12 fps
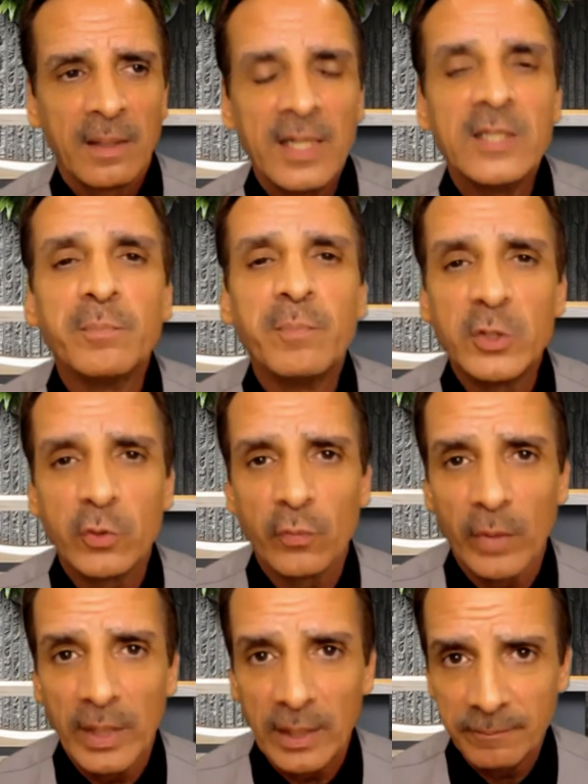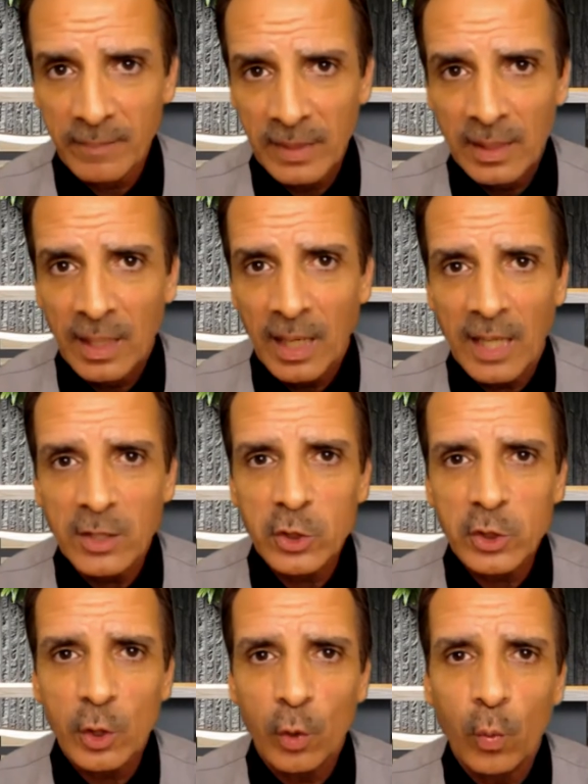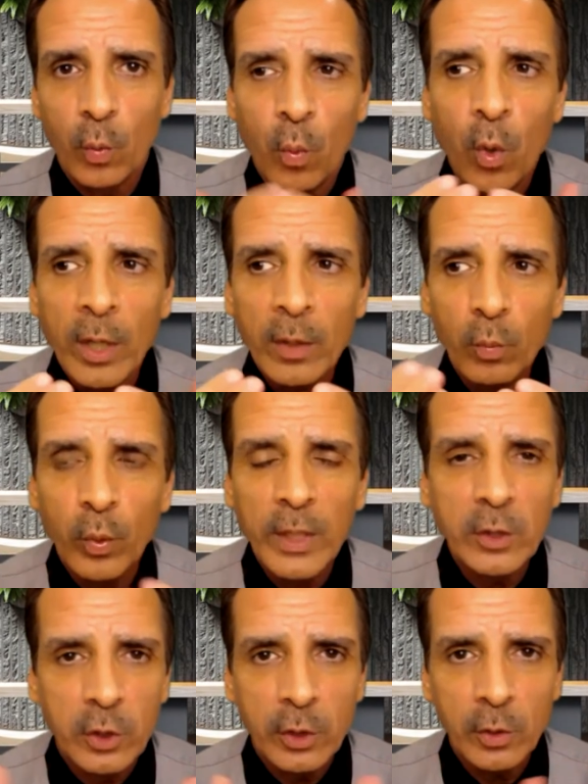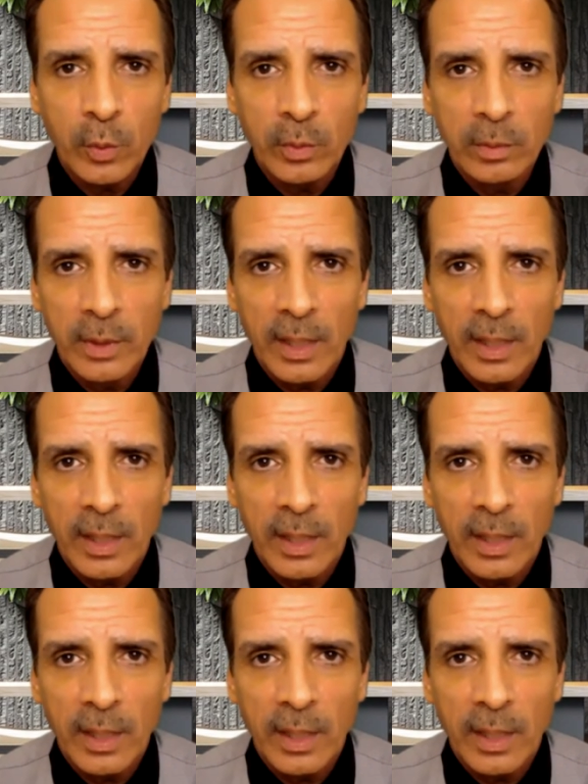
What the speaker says: is misery. And so what we do